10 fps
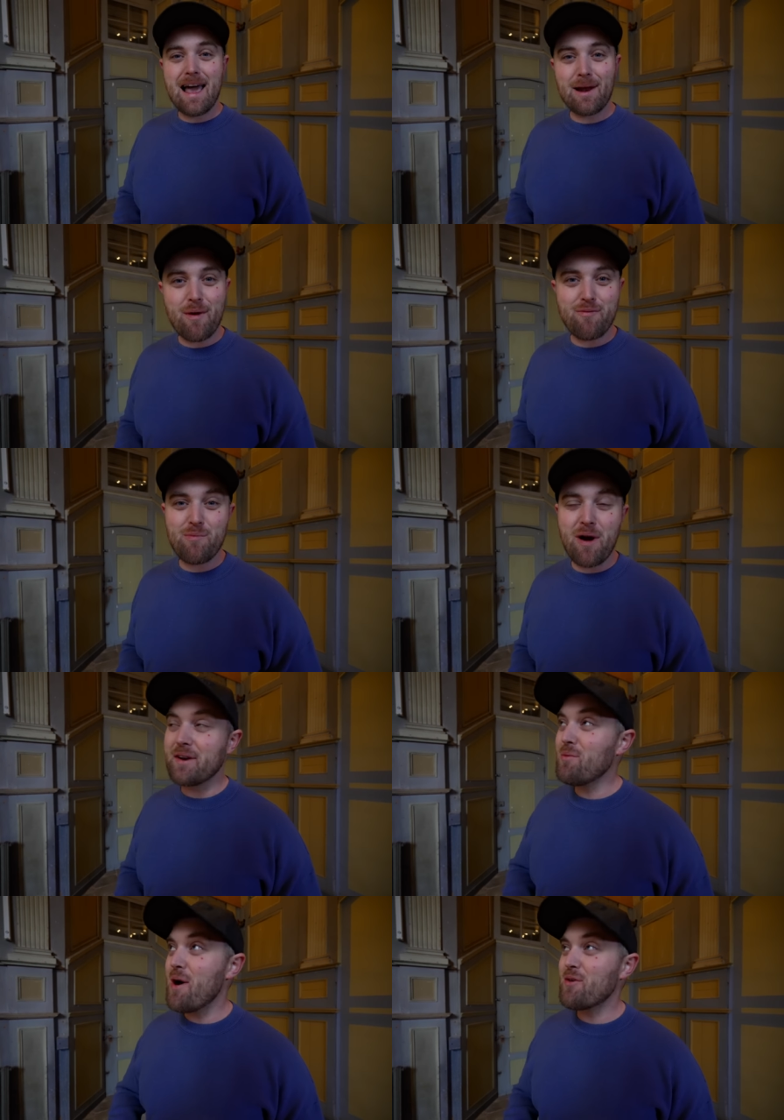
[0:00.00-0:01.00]
Hello everyone
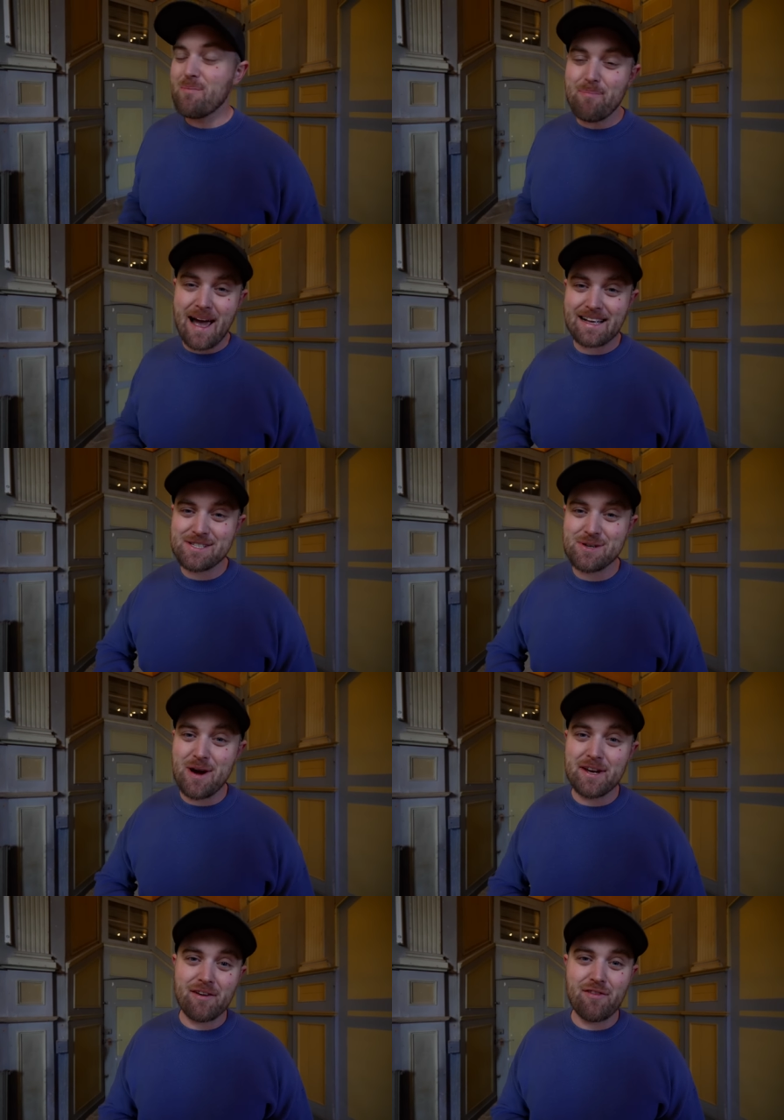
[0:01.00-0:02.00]
and welcome back to
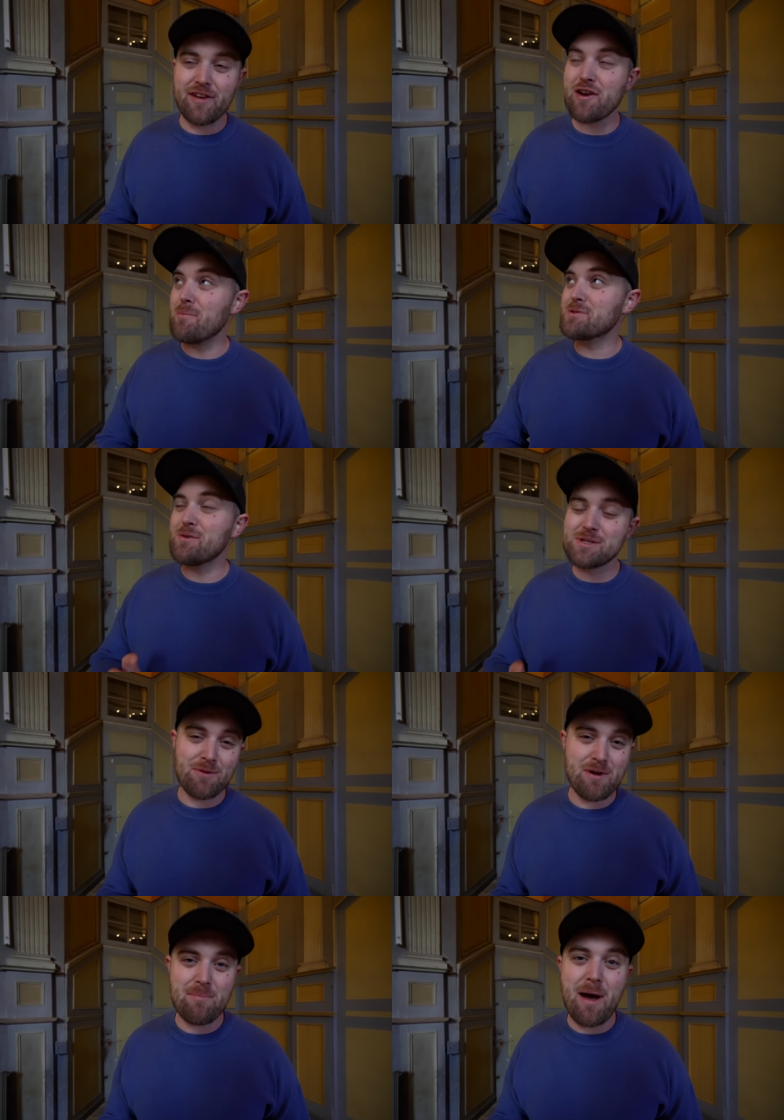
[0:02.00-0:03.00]
another video. I'm so
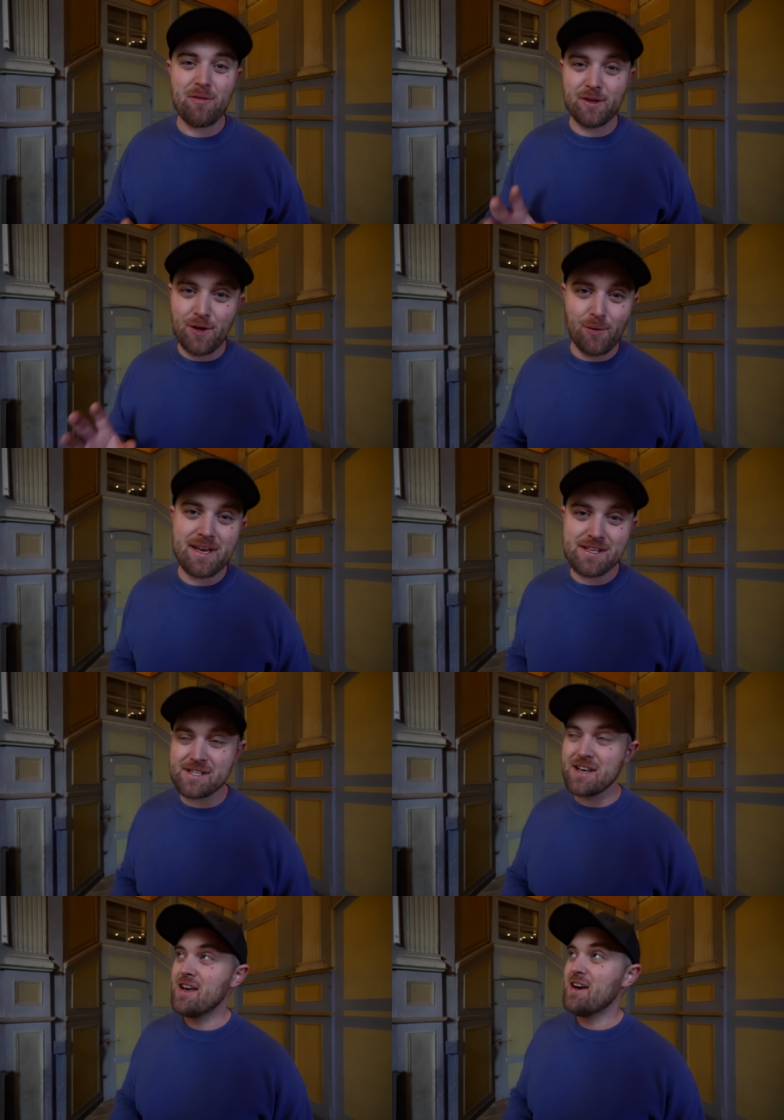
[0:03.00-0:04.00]
sorry about the
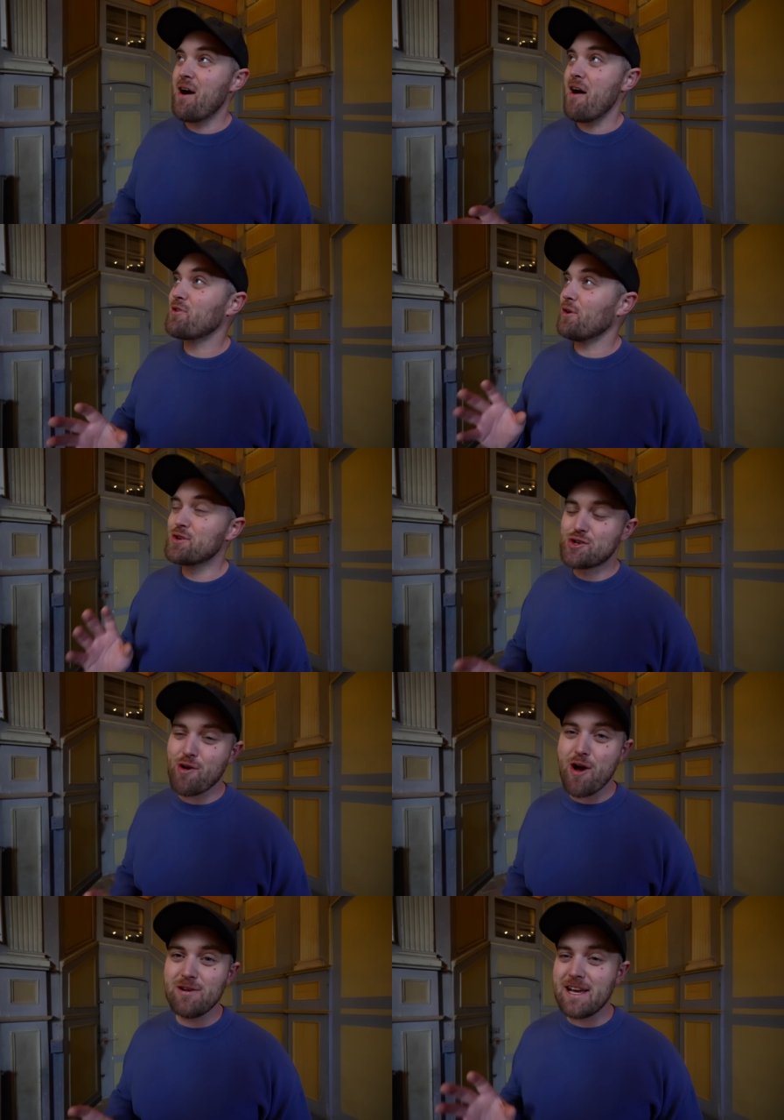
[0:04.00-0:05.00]
noise. I've got the
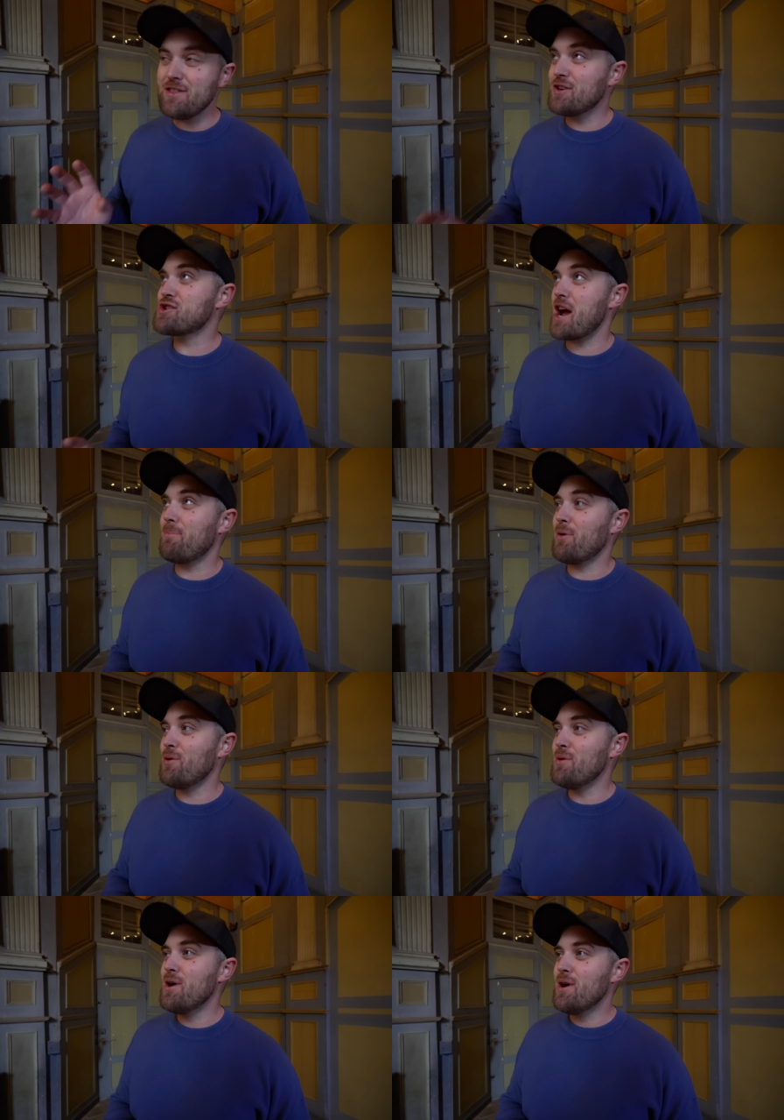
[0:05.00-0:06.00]
drone in the
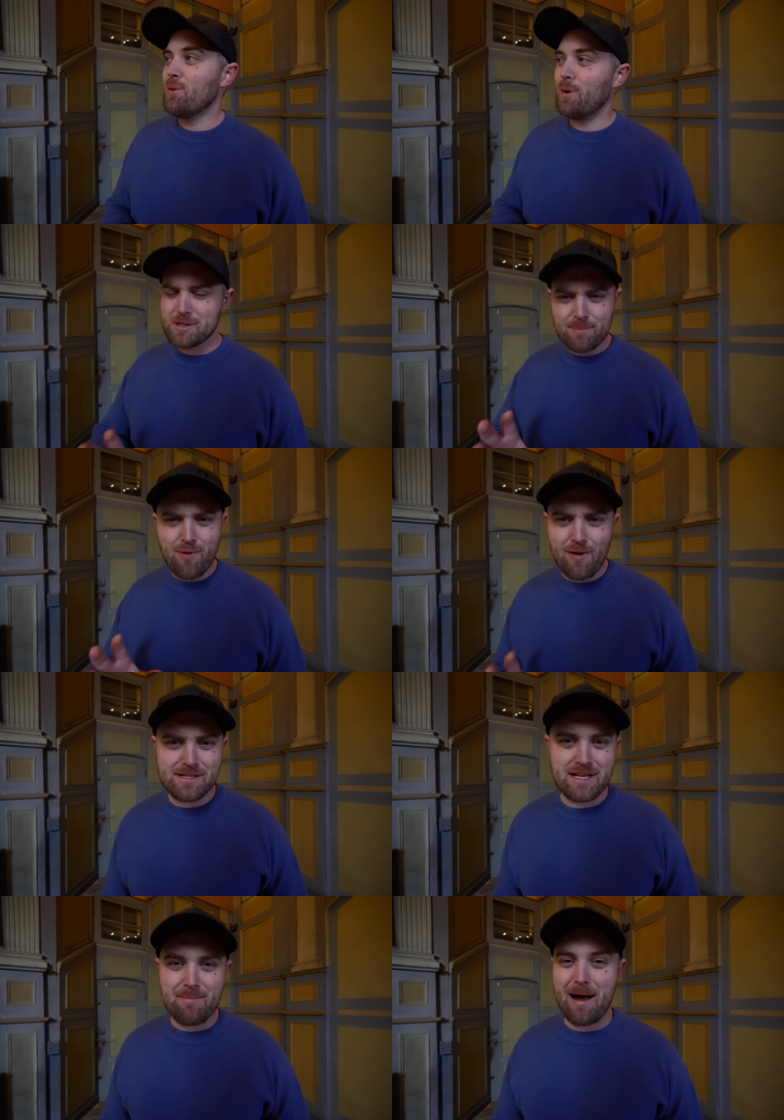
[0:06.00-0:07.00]
chapel. What's
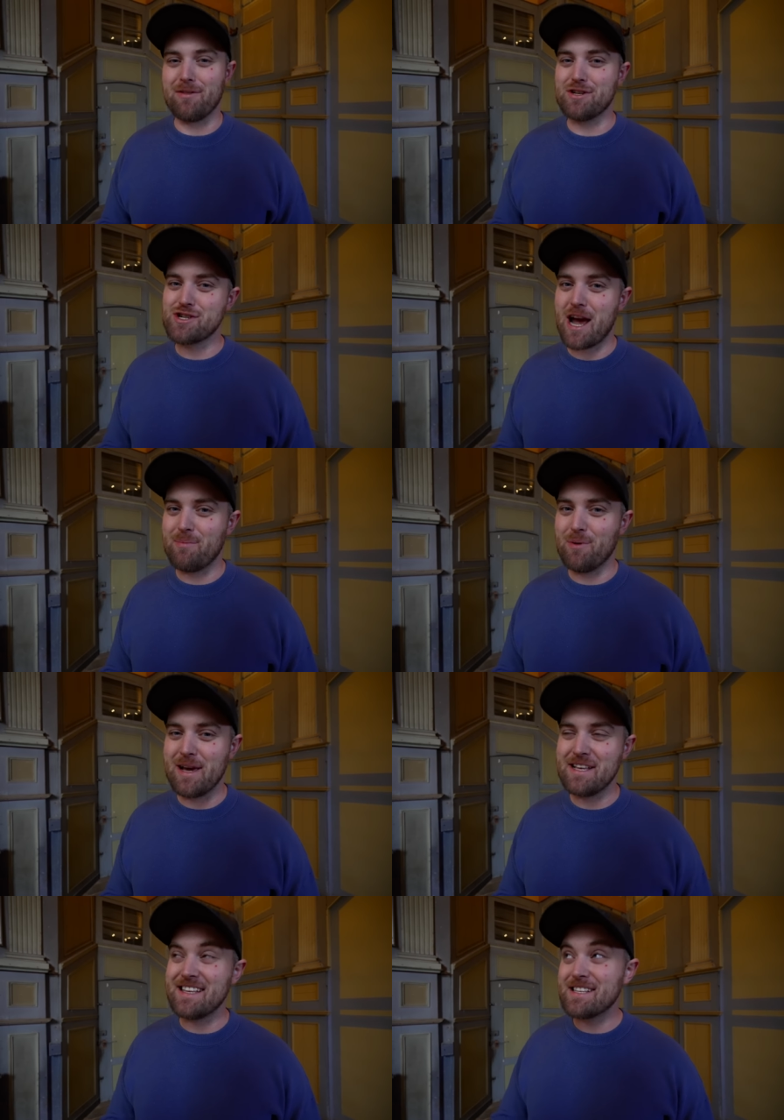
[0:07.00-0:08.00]
surprising about this chapel
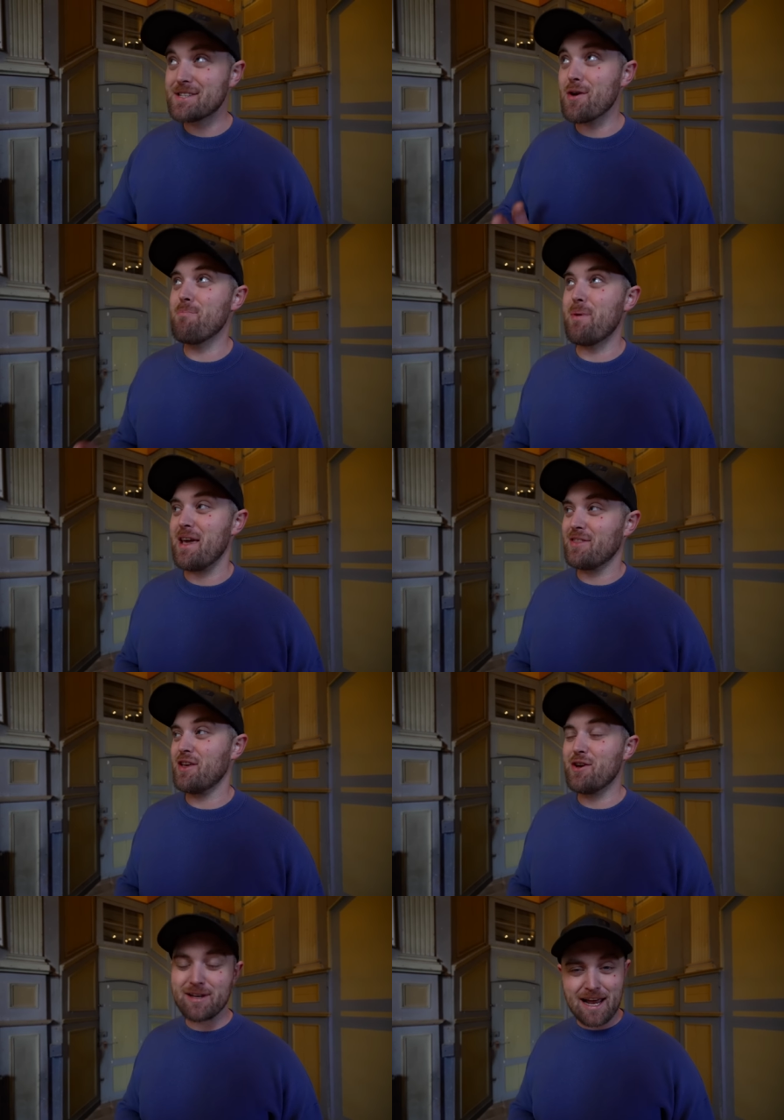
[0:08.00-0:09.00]
is it's so big that
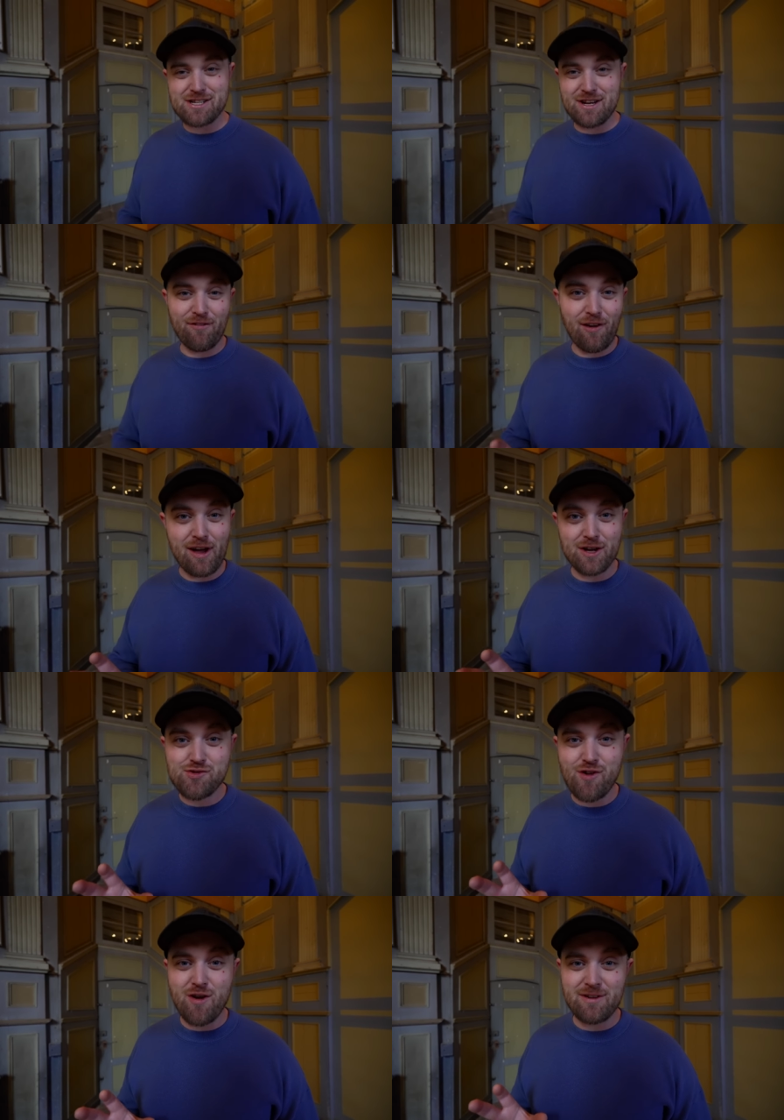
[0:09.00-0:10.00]
you can actually fly a
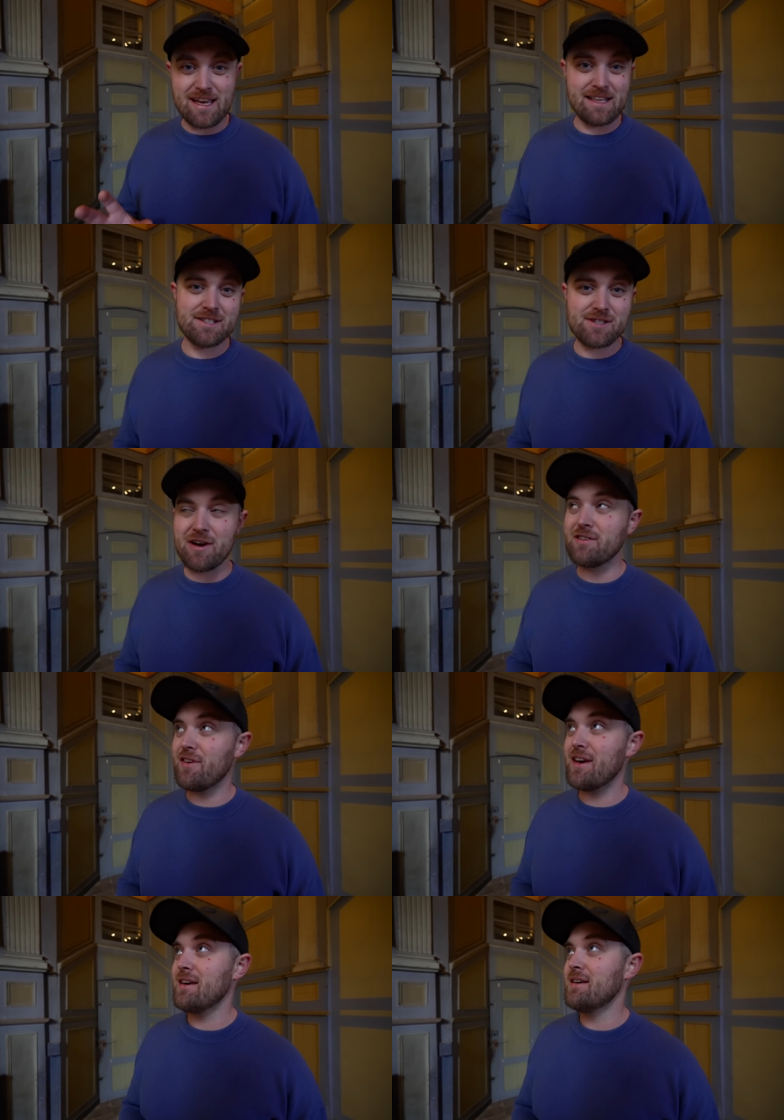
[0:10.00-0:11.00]
drone inside of
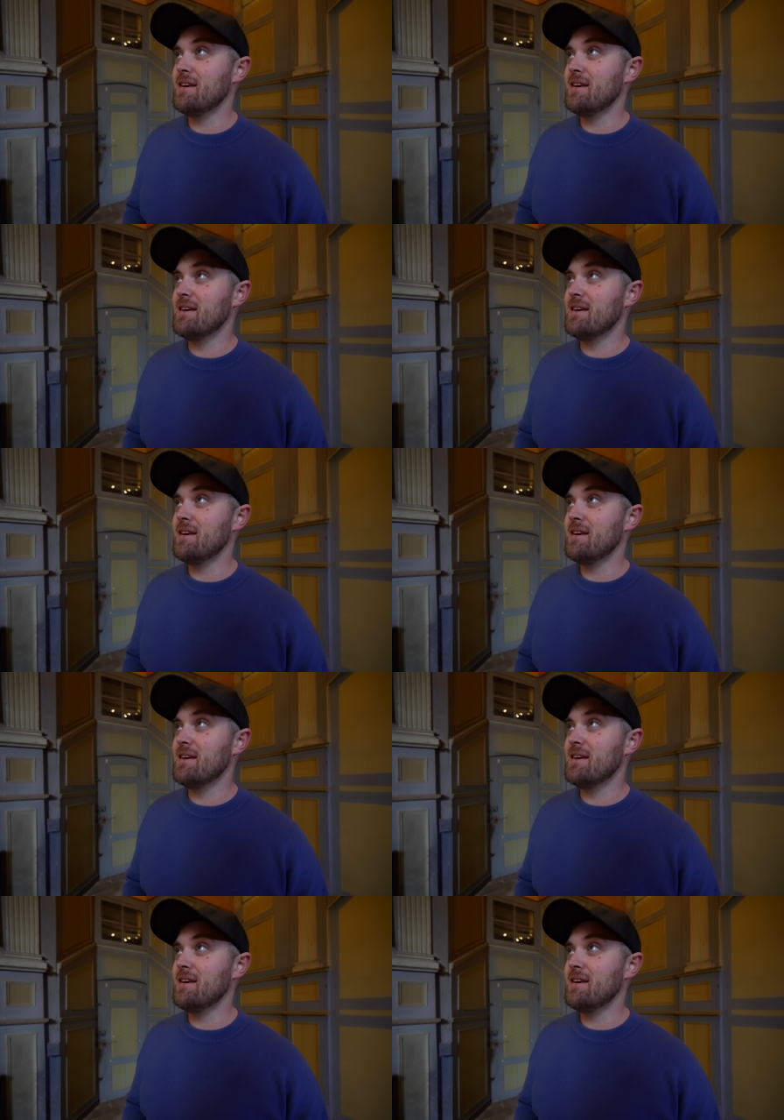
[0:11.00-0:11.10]
it.